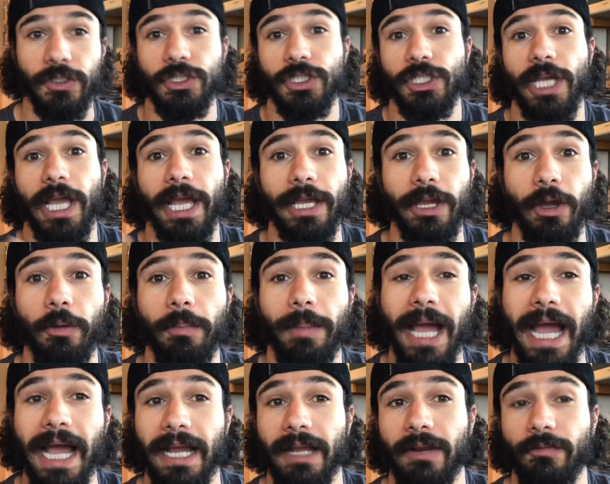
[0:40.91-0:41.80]
Usually I go
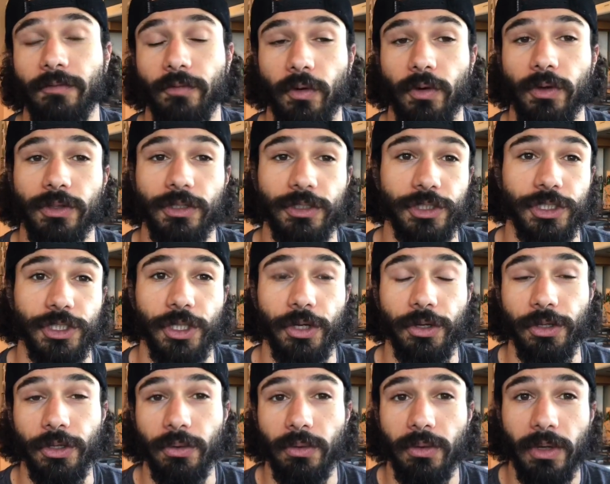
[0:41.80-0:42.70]
back and forth and
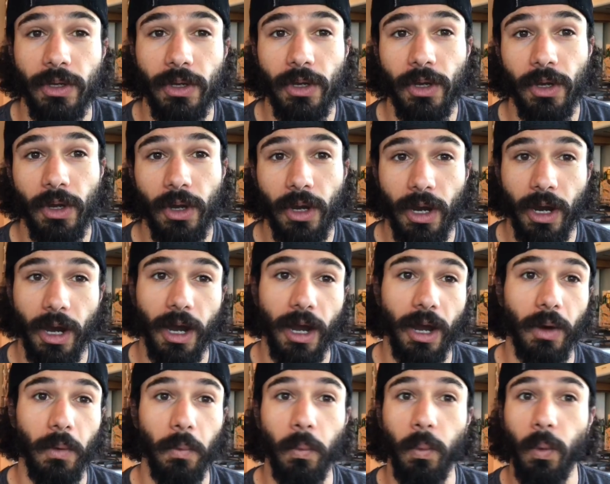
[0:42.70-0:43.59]
show you
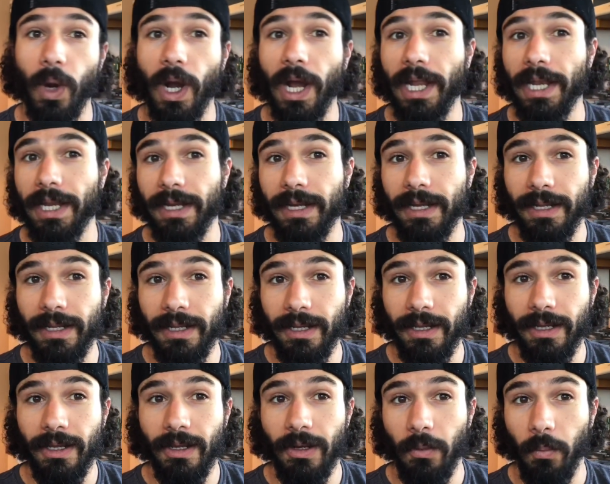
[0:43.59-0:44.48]
uh, what
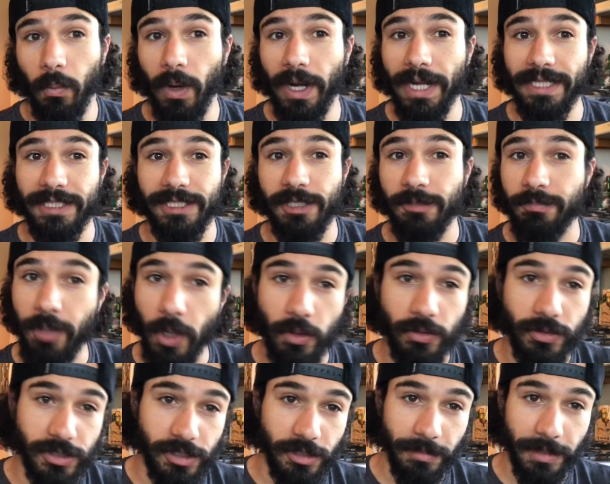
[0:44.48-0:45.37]
what it's
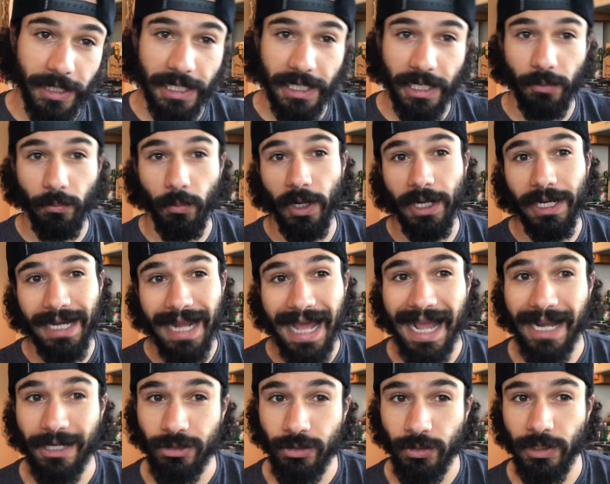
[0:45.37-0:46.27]
supposed to be and what it
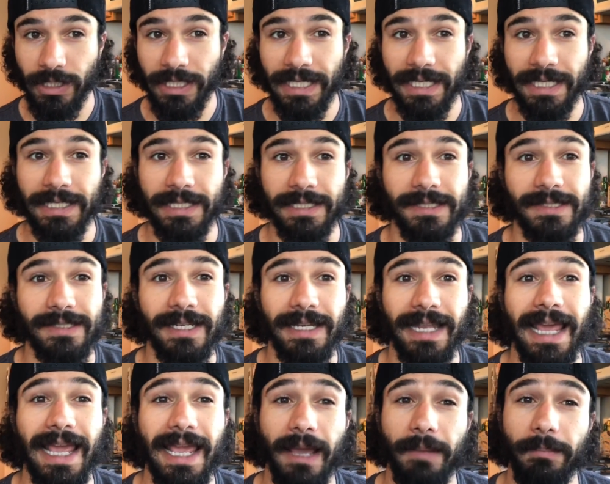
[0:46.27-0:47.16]
actually is.
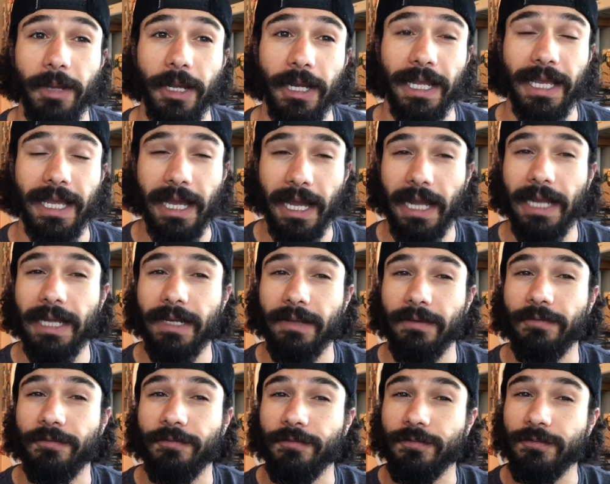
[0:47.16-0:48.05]
Today I'm gonna kind
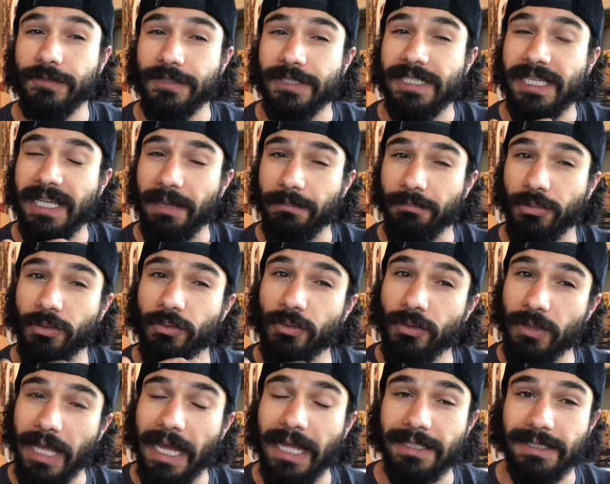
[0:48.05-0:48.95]
of skip
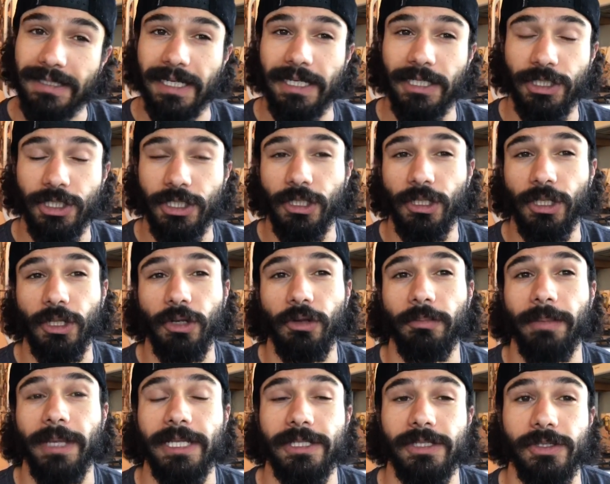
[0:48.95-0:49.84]
through that section a
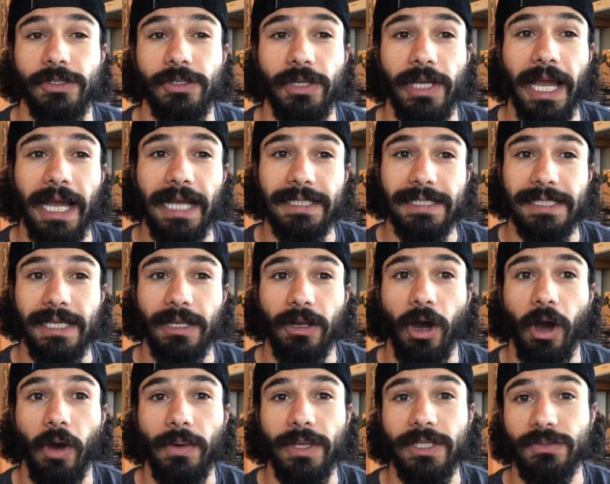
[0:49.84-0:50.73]
little bit, so you guys
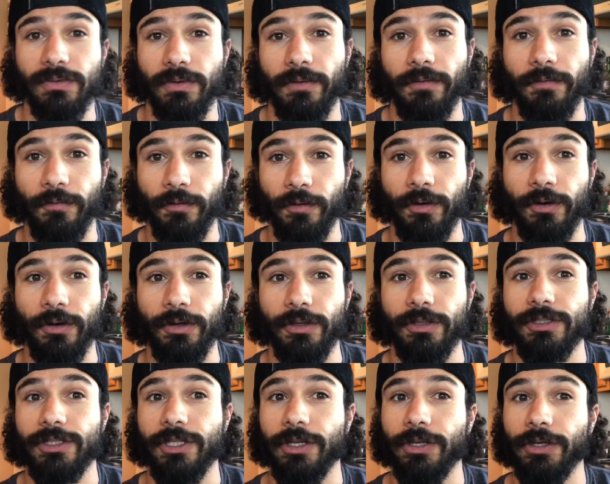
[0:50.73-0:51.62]
can always
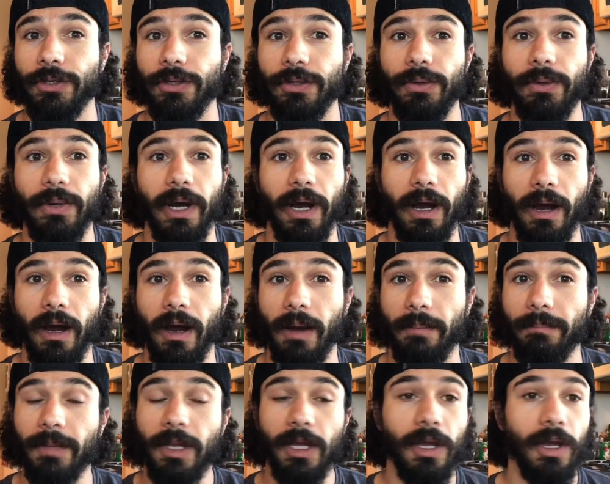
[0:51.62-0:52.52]
refer to
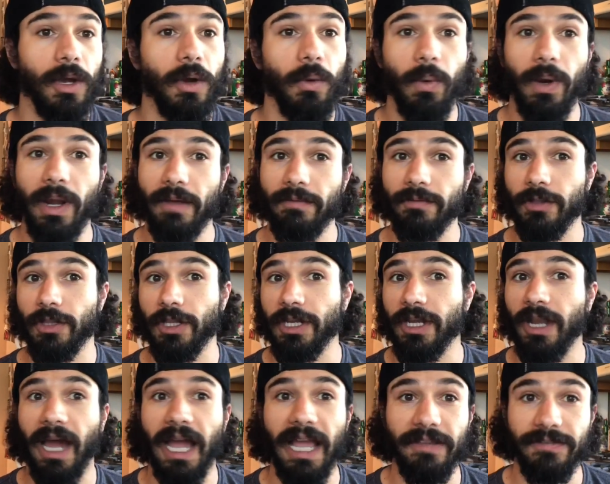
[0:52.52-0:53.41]
um, whatever the
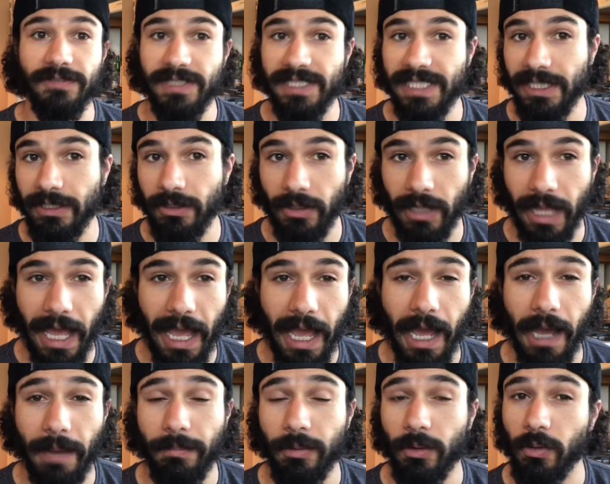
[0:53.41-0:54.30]
knife steel
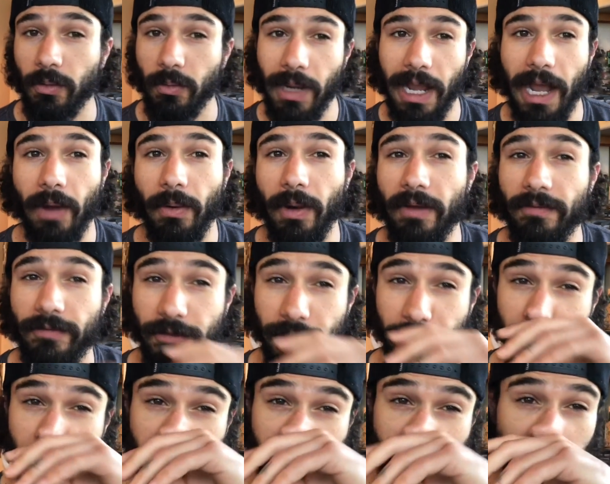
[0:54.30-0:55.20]
app or however
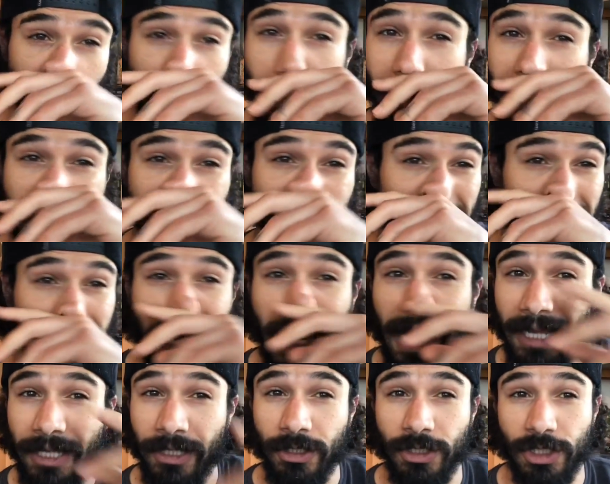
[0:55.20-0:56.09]
you go about it
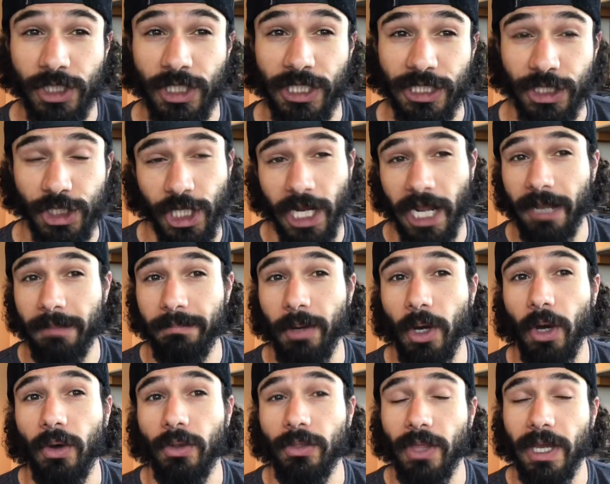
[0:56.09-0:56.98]
i usually check
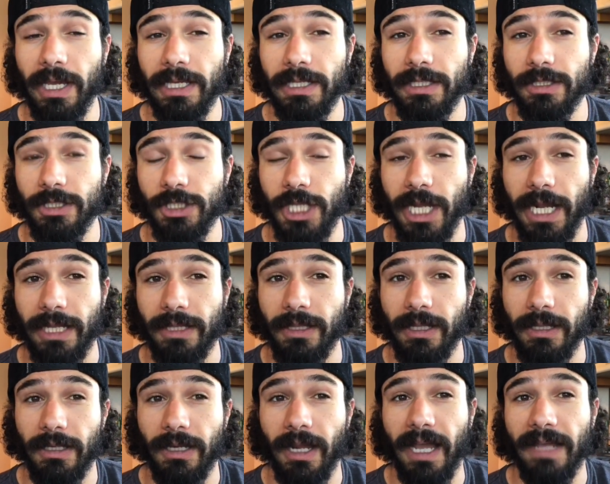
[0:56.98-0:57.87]
both i
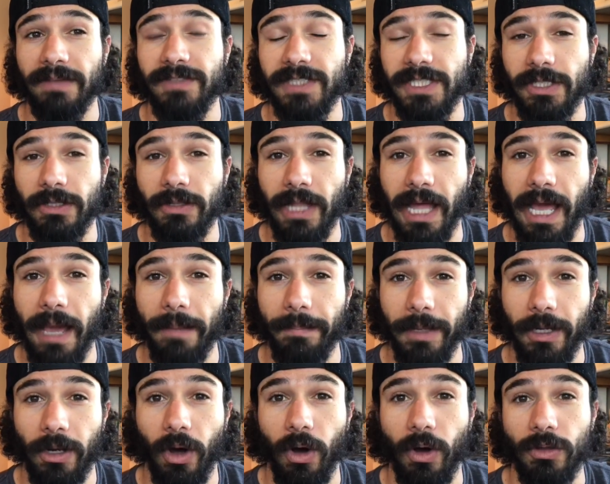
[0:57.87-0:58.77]
check the knife steel
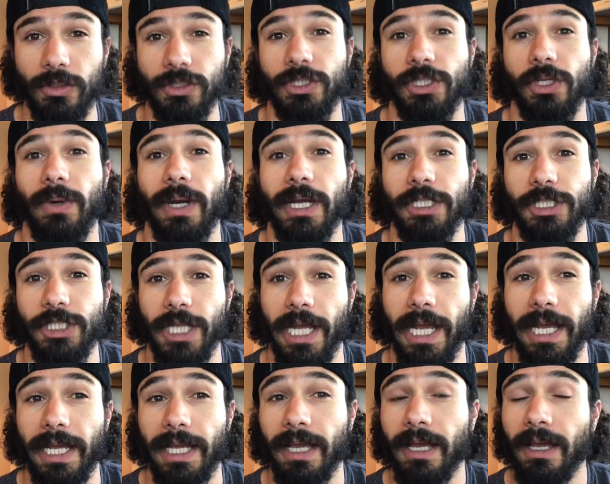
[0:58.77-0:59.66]
app and also i
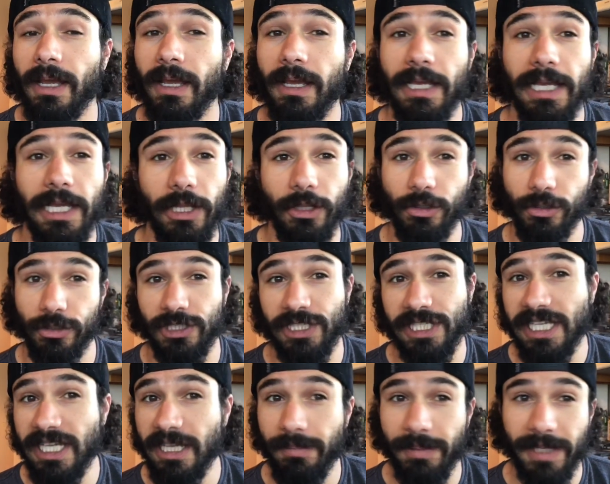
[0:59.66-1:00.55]
check either
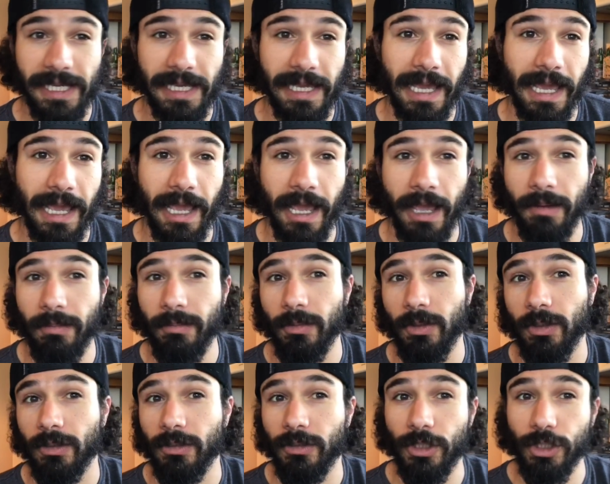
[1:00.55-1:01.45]

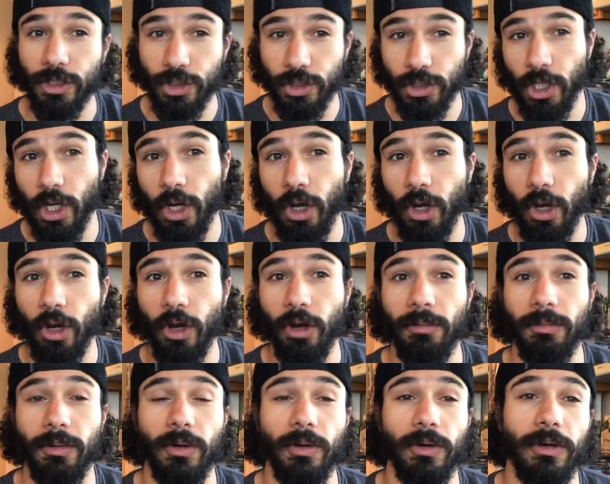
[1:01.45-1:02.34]
cpm or
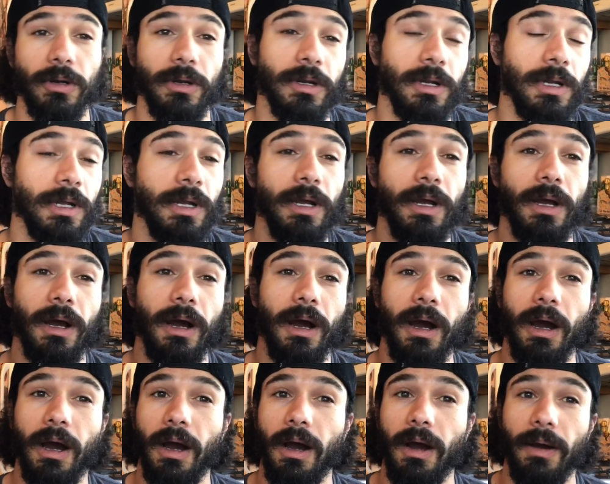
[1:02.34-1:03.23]
latrobe or
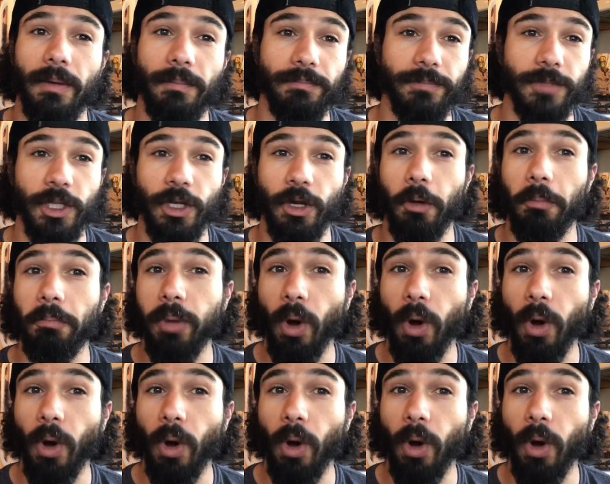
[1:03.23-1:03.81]
um, you know